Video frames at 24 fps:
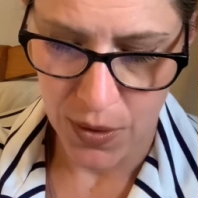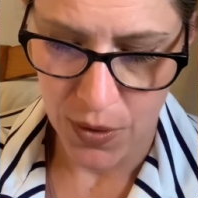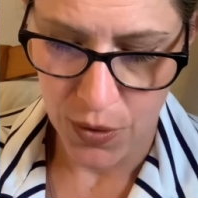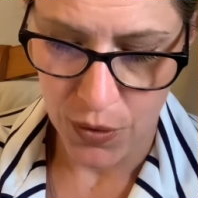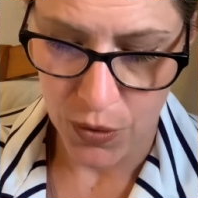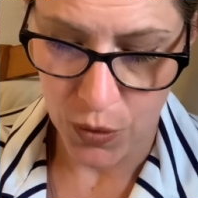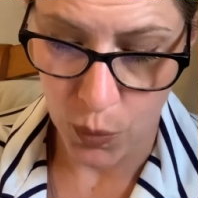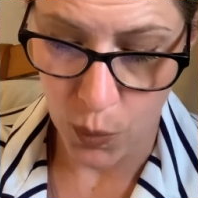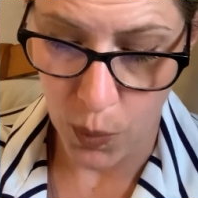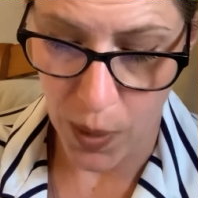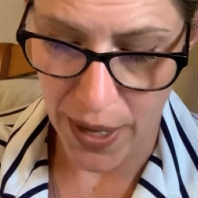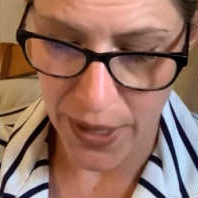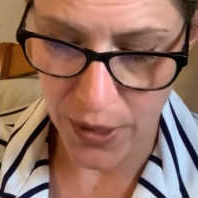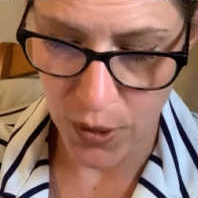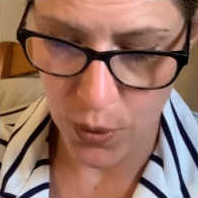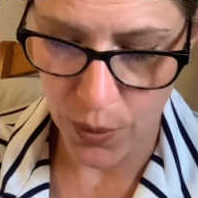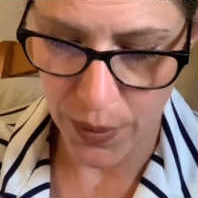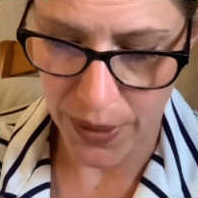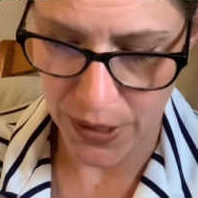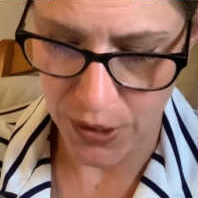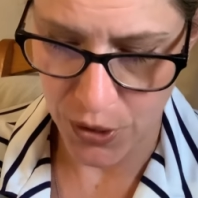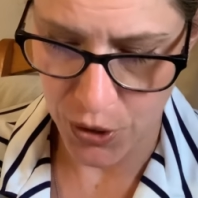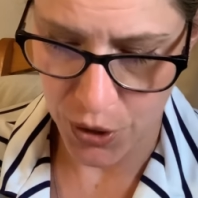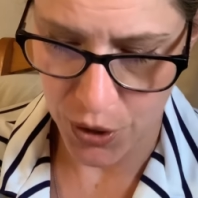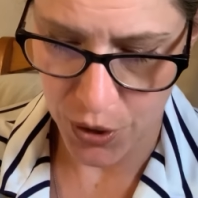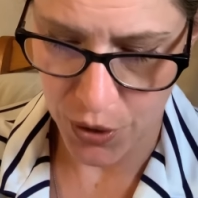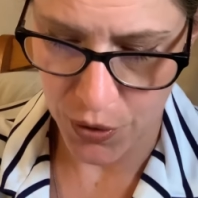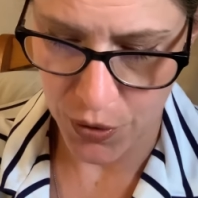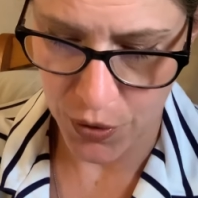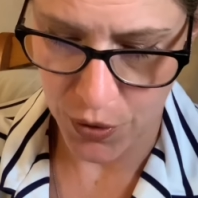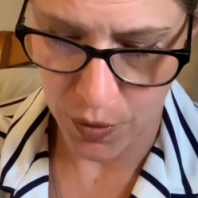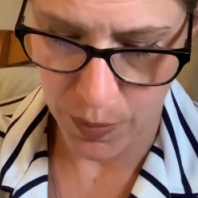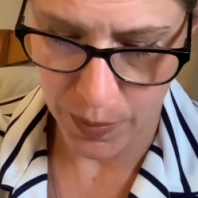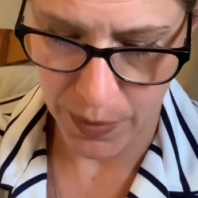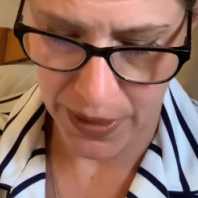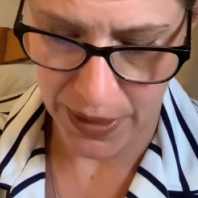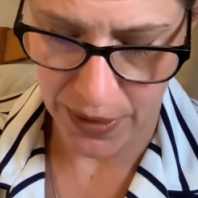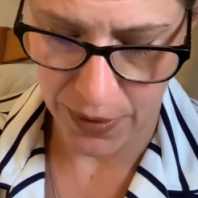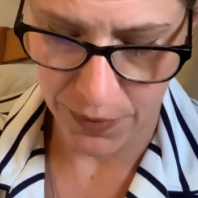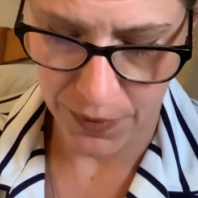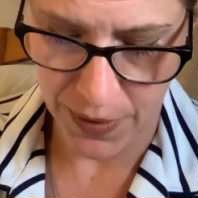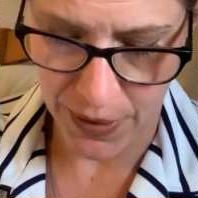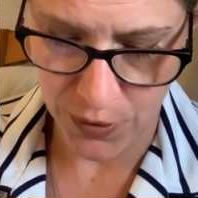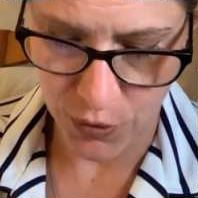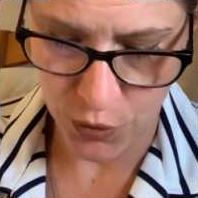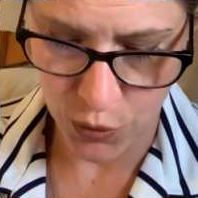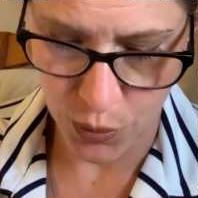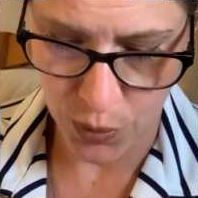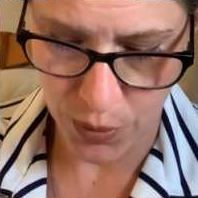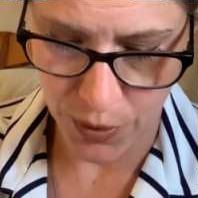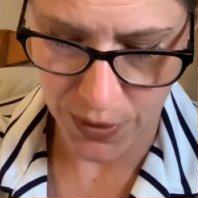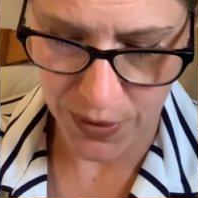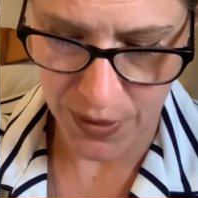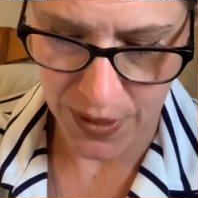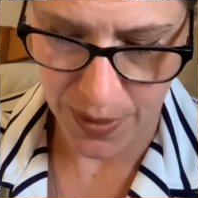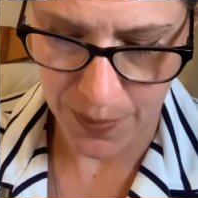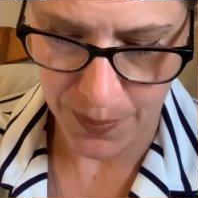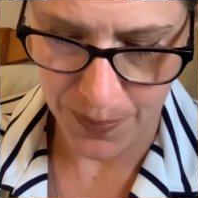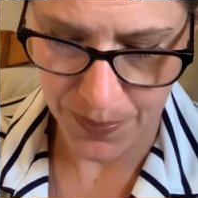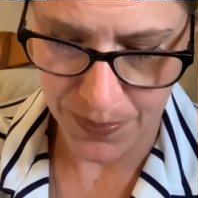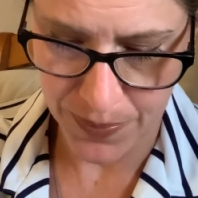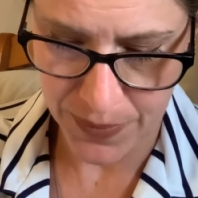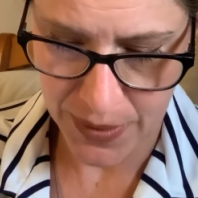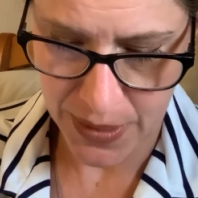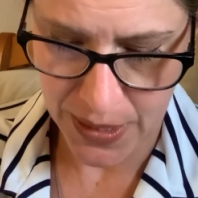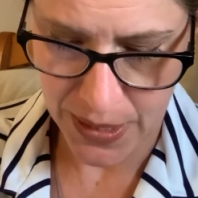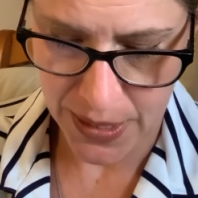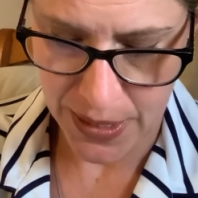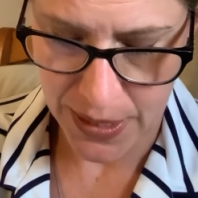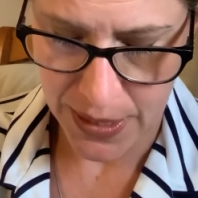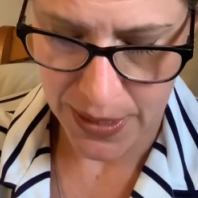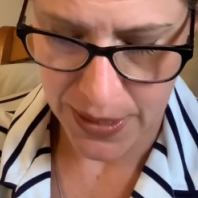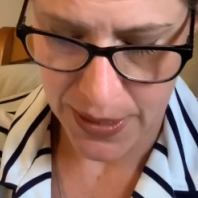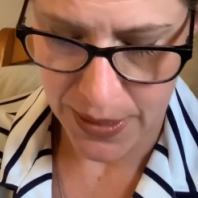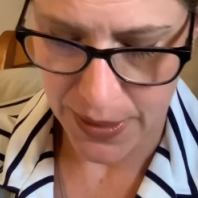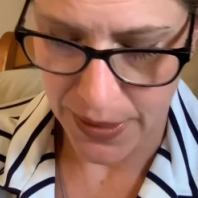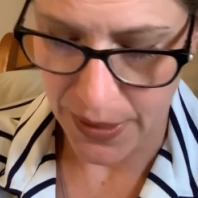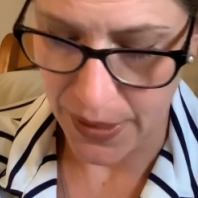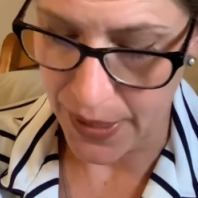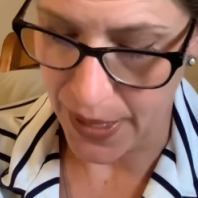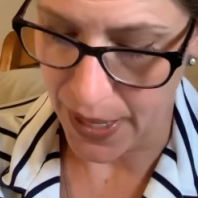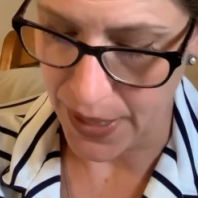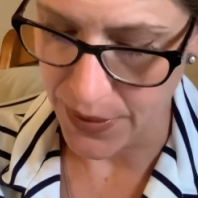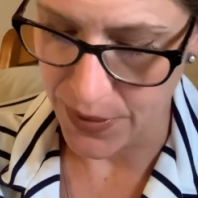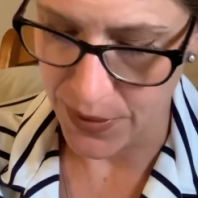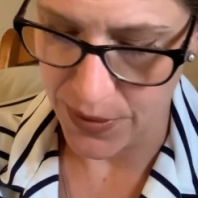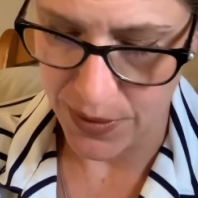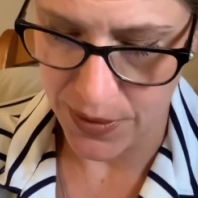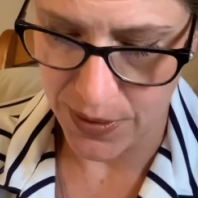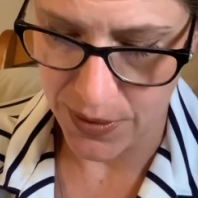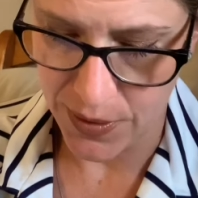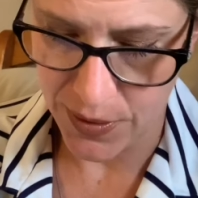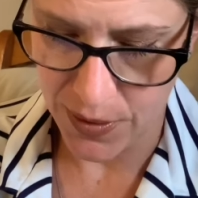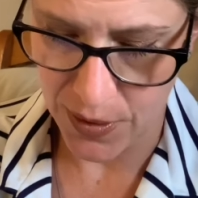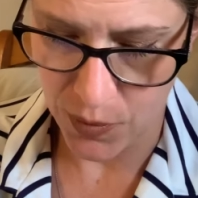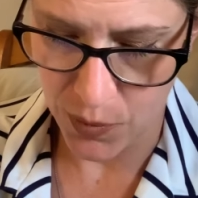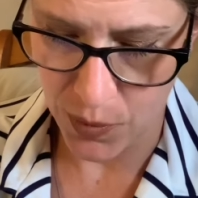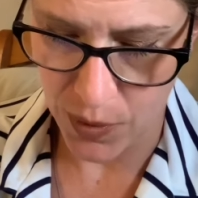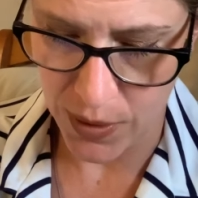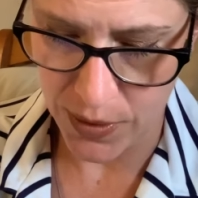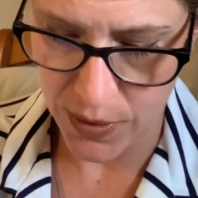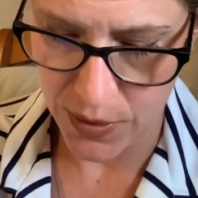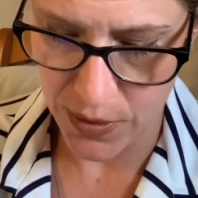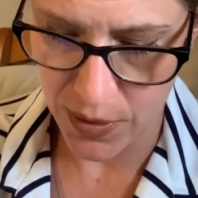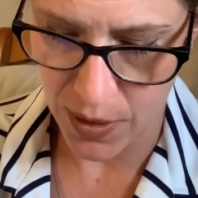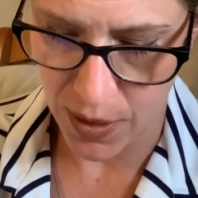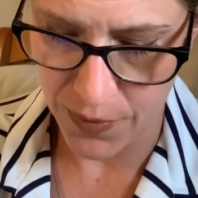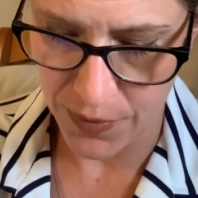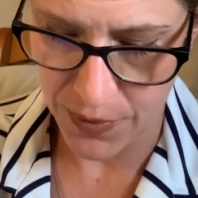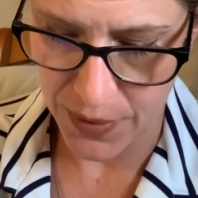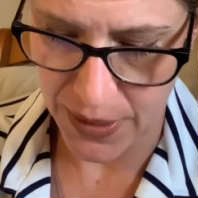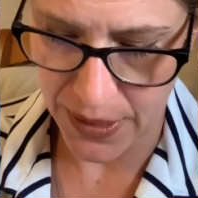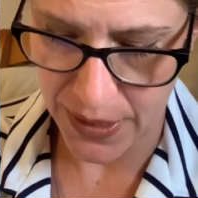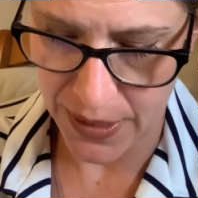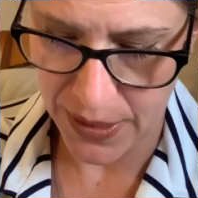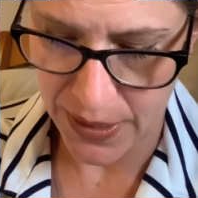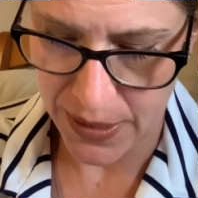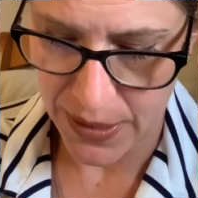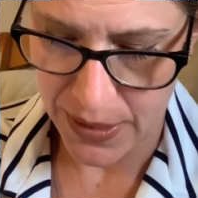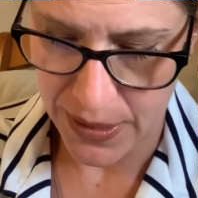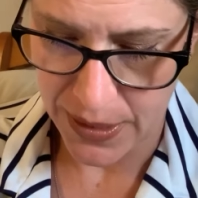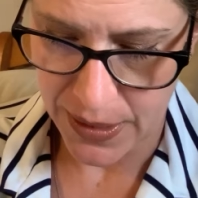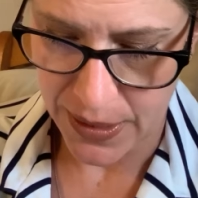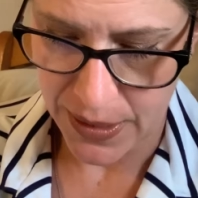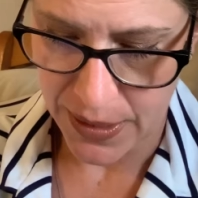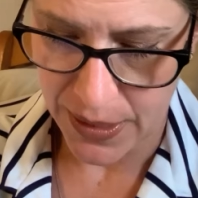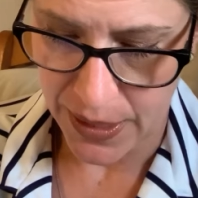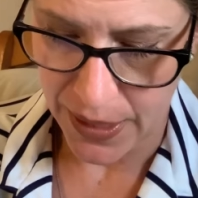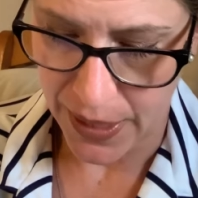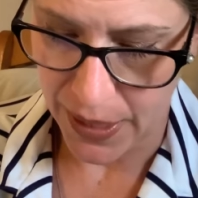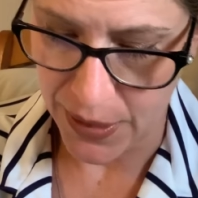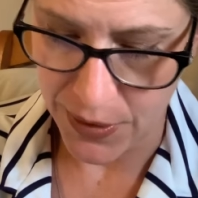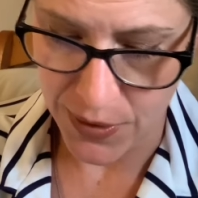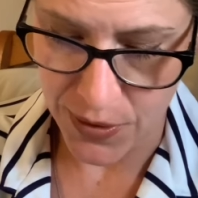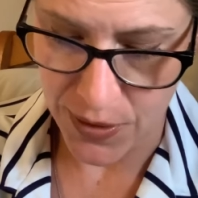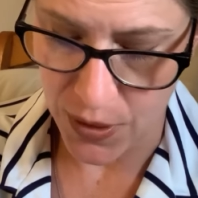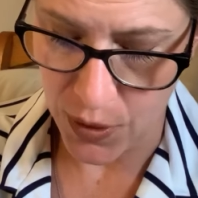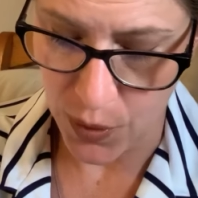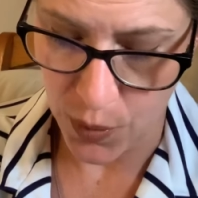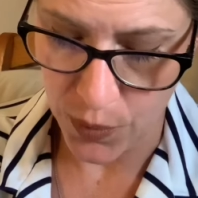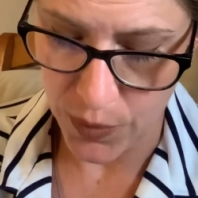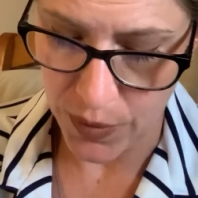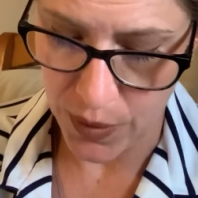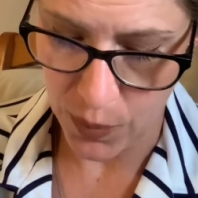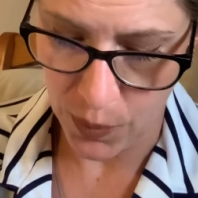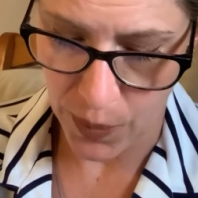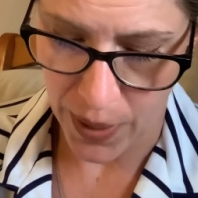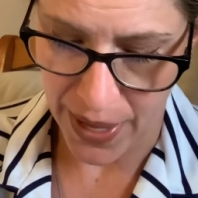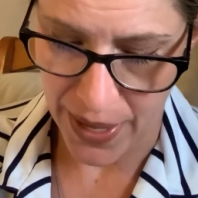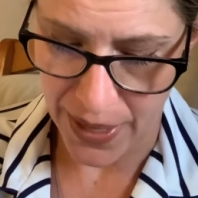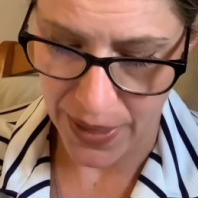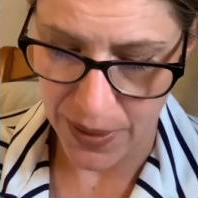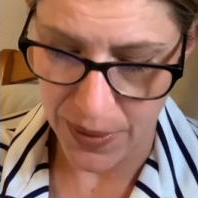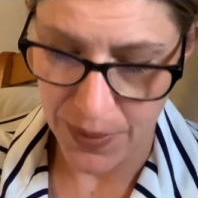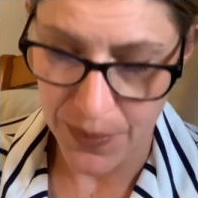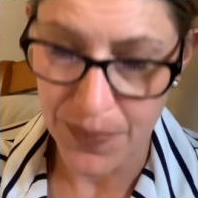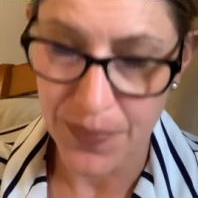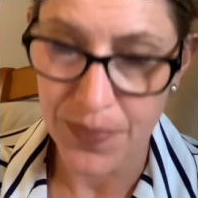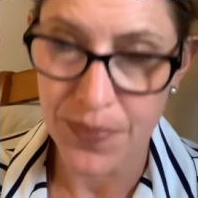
The White Queen turned her blank face towards him. Yes, said Ron softly. It's the only way.